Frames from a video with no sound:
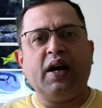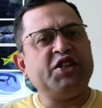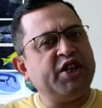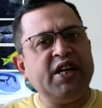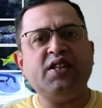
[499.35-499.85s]
A
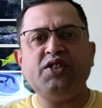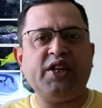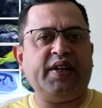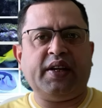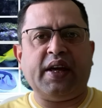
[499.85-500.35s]
change in
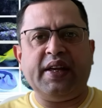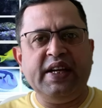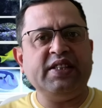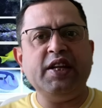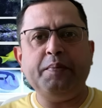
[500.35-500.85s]
setting can
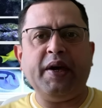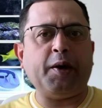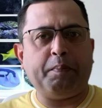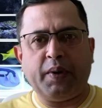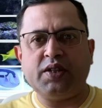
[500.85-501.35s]
easily make
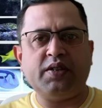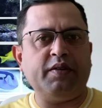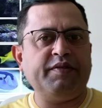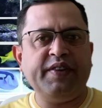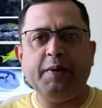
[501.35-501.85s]
a
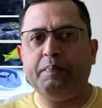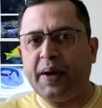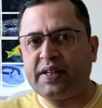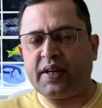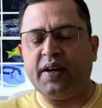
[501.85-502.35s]
person feel
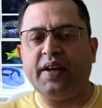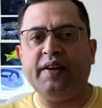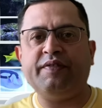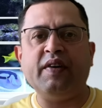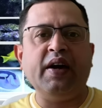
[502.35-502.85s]
better
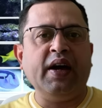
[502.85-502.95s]
if